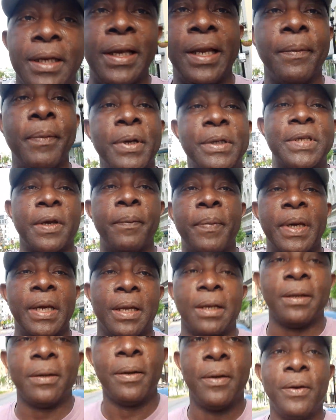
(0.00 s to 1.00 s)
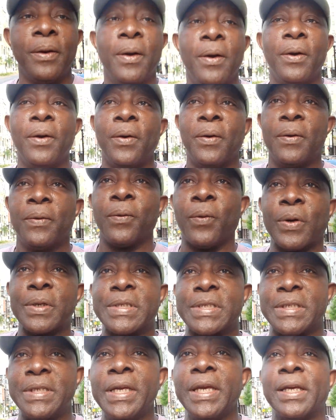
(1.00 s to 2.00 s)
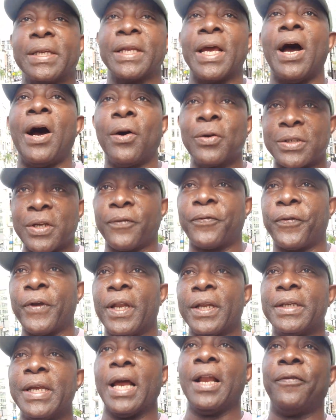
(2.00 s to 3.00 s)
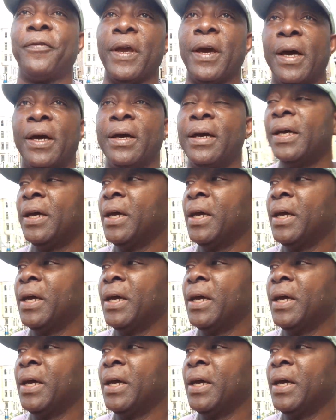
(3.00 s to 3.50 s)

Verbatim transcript: The Liberty Bell was sneaked out of Philadelphia